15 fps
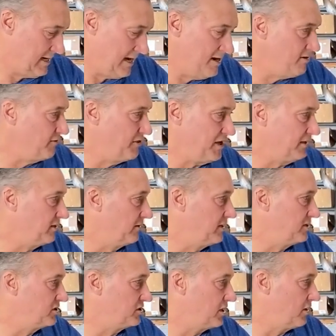I don't think there
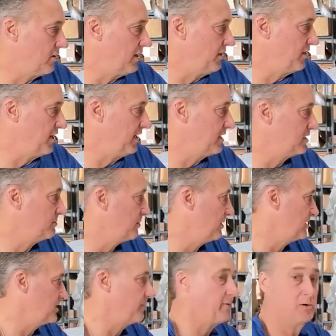is, Joe. I think it's pretty
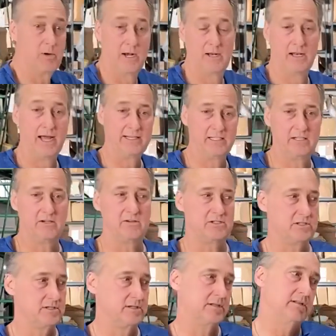simple. What I'd like to do is
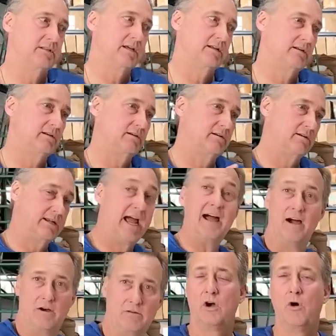then
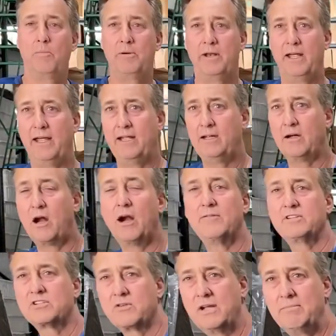now open a
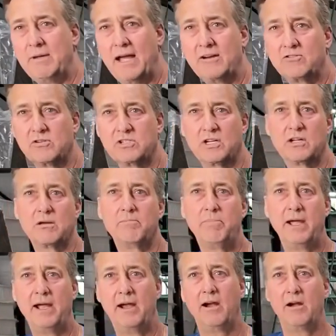Harvest Green mattress and
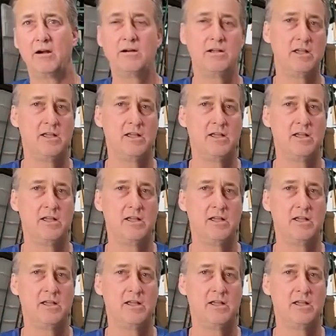compare.